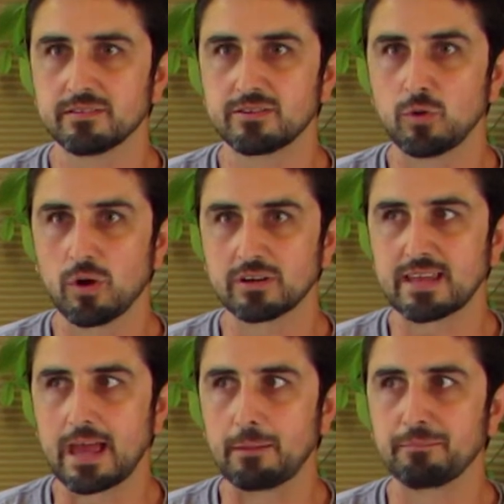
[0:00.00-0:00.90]
to our
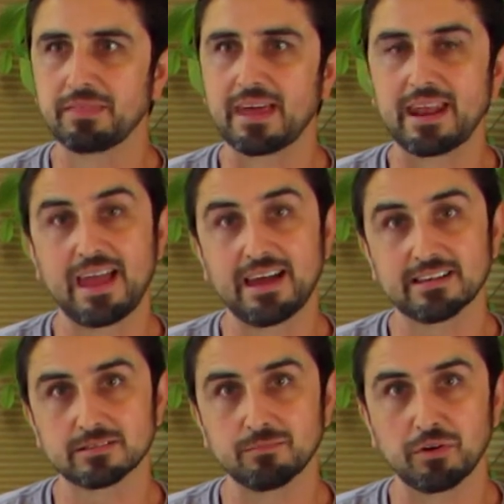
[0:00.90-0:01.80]
tap that
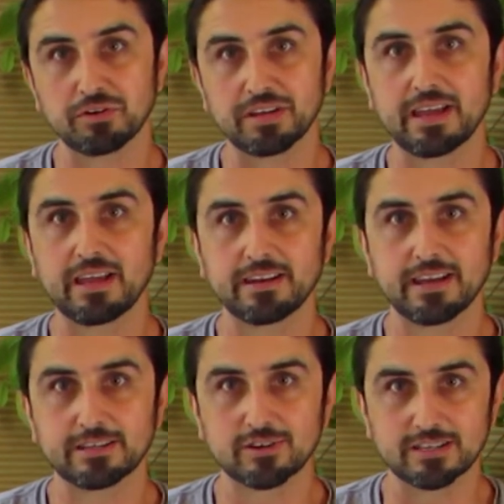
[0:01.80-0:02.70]
has ammonia and
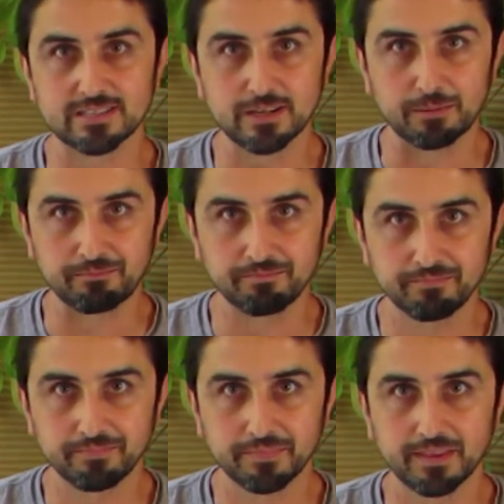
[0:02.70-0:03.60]
nitrates in them.
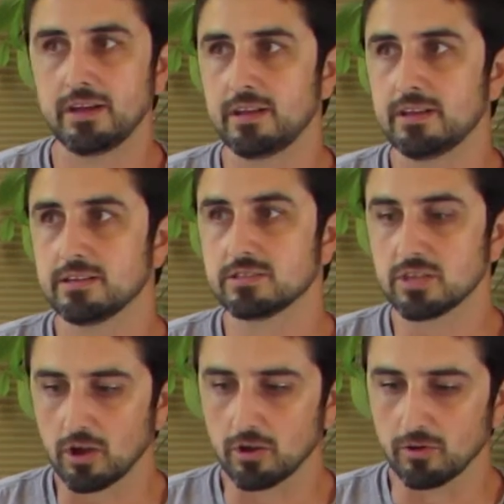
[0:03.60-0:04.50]

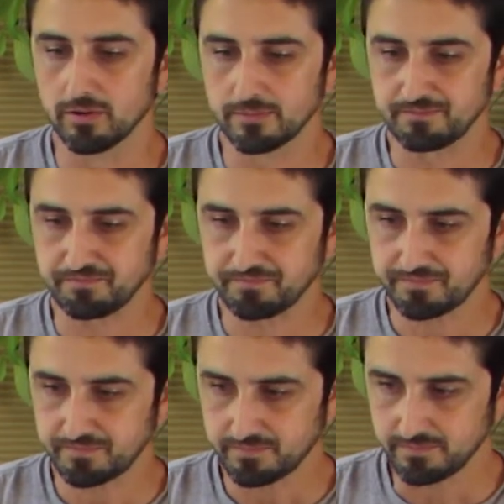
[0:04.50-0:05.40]
So
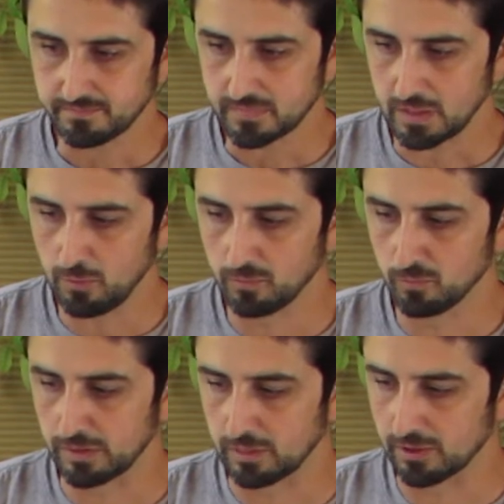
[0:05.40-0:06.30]

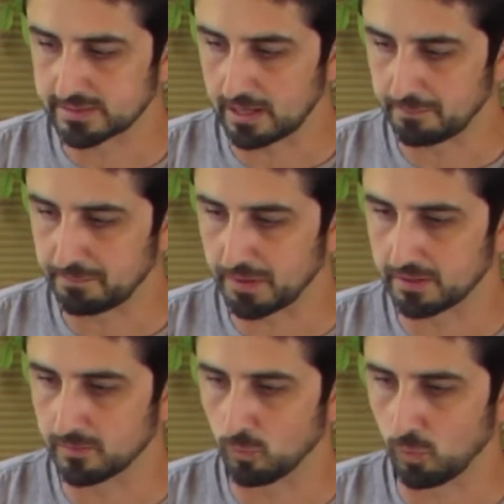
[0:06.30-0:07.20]
we looked up
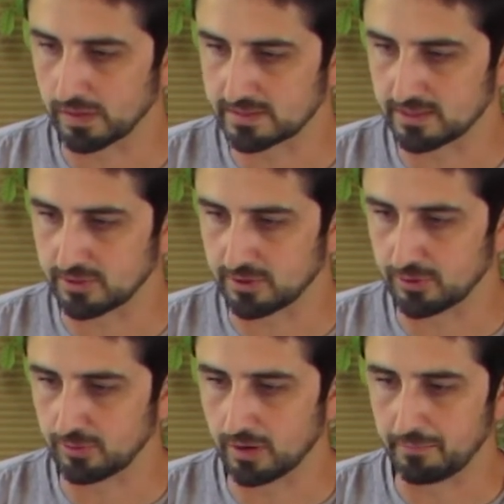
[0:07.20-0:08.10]
what to
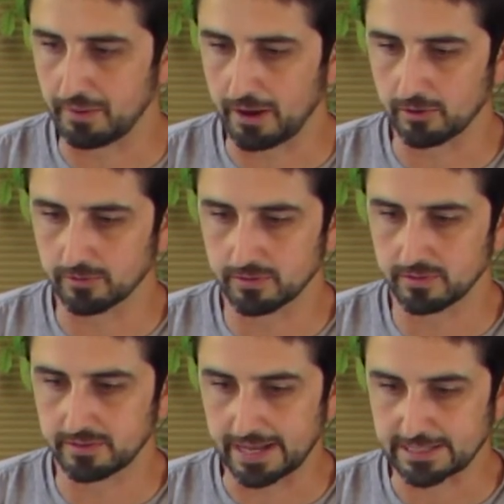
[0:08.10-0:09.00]
do about
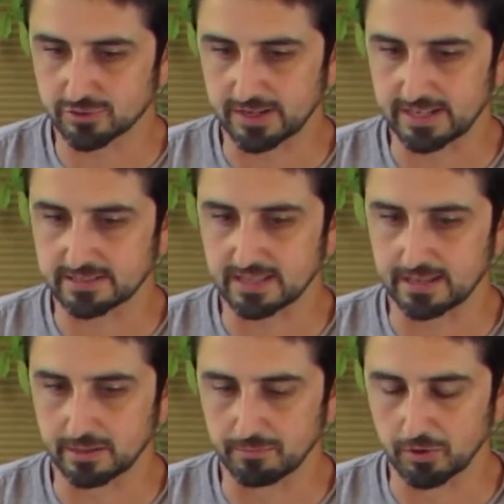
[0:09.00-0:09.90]
nitrates
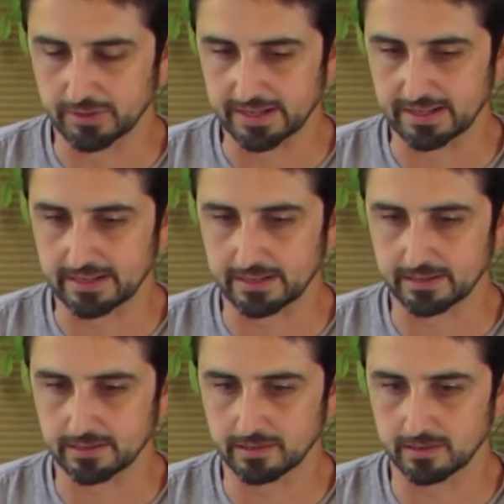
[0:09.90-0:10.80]
and ammonia
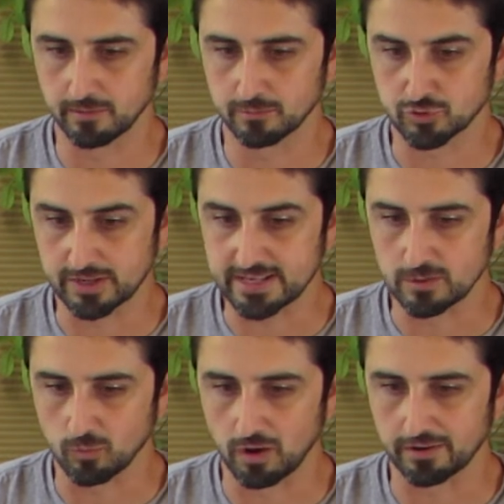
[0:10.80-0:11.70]
in
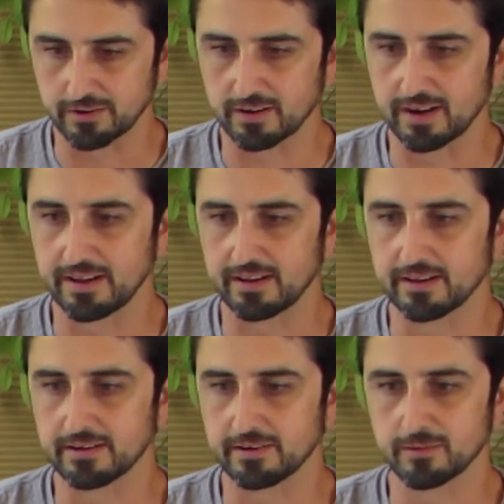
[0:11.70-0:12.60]
drinking water,
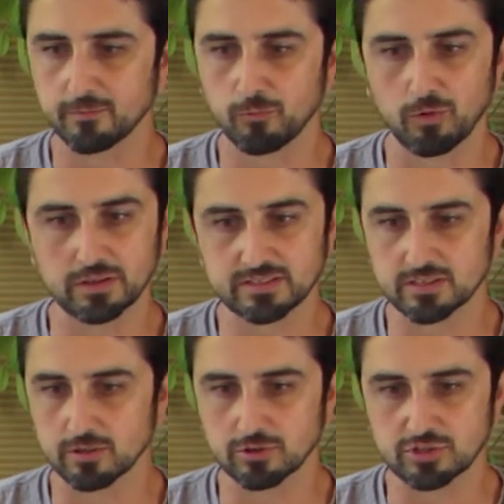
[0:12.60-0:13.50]
and one
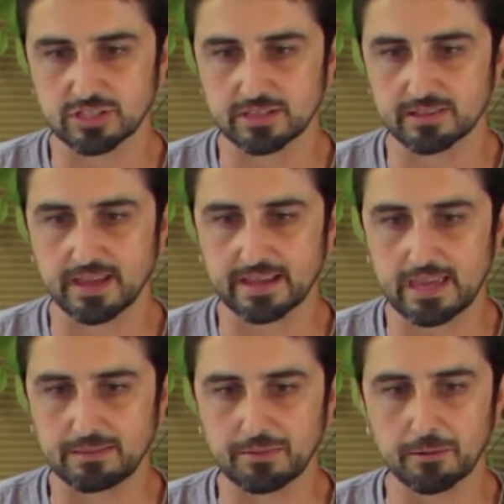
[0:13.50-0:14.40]
solution that
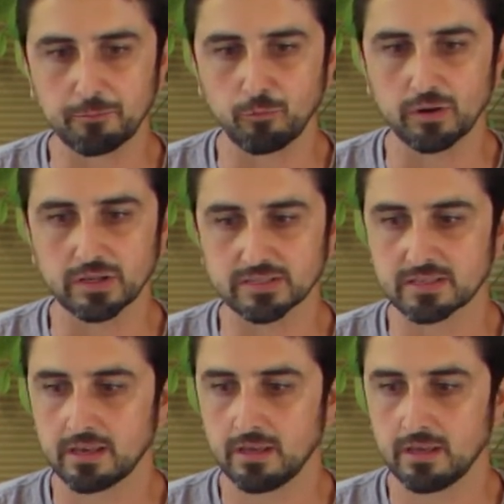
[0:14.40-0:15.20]
came up was